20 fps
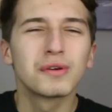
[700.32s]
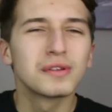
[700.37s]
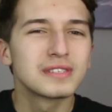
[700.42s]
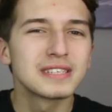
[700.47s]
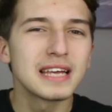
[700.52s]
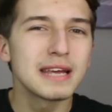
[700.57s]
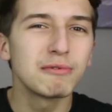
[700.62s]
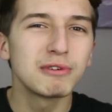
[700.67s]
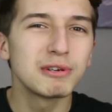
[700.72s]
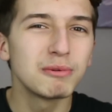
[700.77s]
can
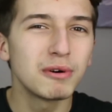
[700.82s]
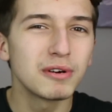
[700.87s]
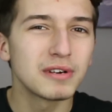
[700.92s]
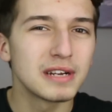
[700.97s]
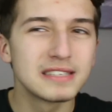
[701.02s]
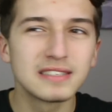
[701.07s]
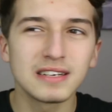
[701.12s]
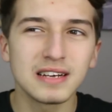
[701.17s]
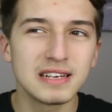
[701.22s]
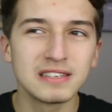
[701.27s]
say what you want.
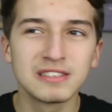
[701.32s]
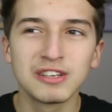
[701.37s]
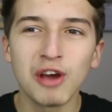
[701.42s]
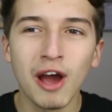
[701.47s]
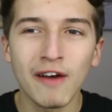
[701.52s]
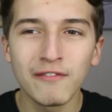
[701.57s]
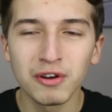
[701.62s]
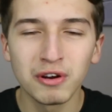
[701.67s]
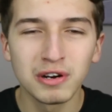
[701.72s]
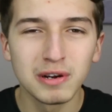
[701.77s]
It's, it, you
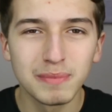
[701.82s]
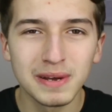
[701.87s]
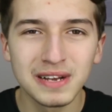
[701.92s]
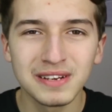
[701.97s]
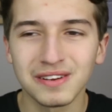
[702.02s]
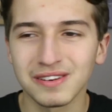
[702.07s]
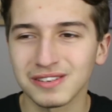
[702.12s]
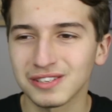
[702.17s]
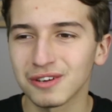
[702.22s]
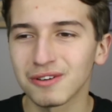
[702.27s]
have your own
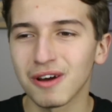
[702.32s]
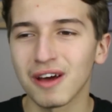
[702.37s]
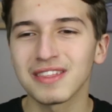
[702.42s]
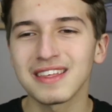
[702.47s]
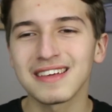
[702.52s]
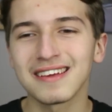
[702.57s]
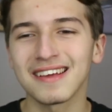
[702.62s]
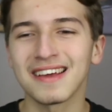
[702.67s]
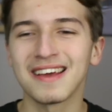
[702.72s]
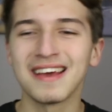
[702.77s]
opinion. So I
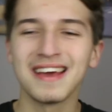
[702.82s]
think